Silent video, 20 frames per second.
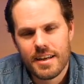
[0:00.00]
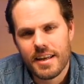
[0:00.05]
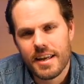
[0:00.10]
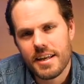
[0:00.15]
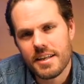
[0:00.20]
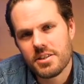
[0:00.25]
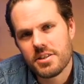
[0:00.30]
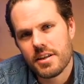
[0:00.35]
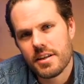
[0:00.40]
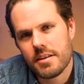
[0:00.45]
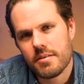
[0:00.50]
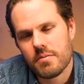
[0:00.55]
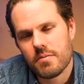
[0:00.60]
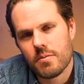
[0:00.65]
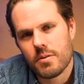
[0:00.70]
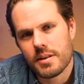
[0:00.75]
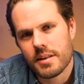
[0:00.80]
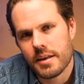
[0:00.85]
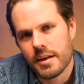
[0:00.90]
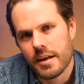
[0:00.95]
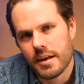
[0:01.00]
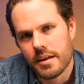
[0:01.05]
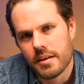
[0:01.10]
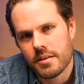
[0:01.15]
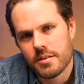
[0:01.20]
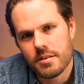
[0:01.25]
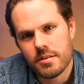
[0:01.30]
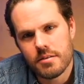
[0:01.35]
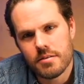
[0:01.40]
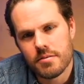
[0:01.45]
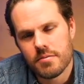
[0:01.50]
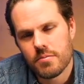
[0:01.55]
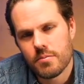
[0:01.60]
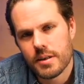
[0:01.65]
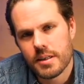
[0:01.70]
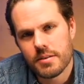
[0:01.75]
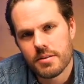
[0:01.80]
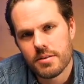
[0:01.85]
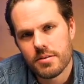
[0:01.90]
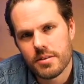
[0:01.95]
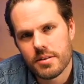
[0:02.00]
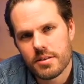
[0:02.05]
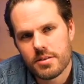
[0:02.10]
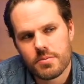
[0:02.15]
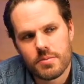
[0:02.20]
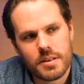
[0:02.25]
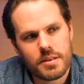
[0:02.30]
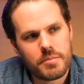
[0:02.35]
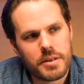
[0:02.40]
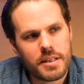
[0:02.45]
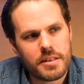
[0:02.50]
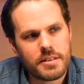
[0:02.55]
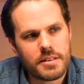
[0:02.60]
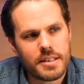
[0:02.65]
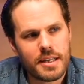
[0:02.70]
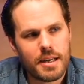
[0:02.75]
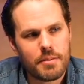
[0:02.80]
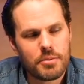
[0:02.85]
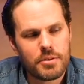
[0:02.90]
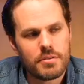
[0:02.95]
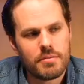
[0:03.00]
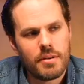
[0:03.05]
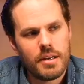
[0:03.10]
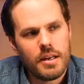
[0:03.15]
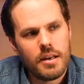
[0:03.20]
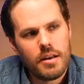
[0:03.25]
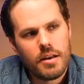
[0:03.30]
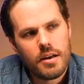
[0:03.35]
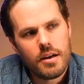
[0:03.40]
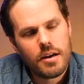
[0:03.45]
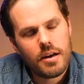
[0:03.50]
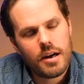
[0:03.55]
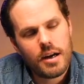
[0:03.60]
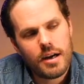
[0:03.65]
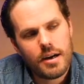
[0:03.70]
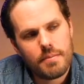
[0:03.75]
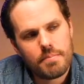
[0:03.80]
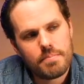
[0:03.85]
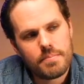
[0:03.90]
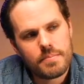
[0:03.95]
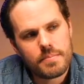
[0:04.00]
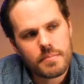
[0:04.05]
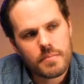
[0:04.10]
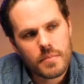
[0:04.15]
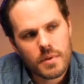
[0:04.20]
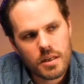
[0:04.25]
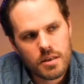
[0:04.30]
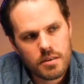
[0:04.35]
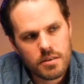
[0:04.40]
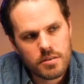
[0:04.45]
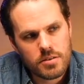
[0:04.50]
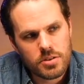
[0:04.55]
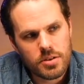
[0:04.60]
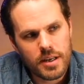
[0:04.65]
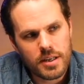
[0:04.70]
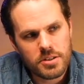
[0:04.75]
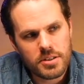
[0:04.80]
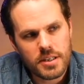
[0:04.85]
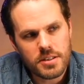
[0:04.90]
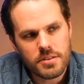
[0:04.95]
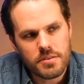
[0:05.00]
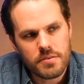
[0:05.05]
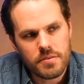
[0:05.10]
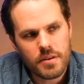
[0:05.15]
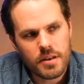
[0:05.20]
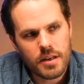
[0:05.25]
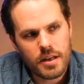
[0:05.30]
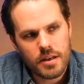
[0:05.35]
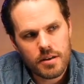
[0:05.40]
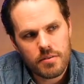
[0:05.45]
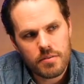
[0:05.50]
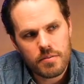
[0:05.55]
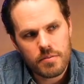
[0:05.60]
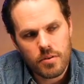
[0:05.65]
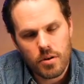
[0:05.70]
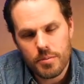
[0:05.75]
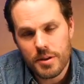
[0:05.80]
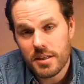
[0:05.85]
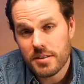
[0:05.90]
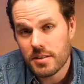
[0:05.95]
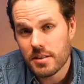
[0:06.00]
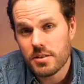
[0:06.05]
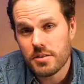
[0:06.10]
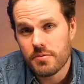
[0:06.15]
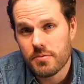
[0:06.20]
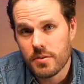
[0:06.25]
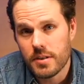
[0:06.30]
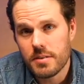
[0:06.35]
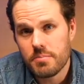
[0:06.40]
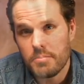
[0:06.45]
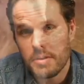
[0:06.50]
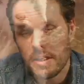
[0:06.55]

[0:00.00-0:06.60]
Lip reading: Yeah, AJ, what the heck, dude? We can do this. We can make this happen. So yeah, Jason, OBS is a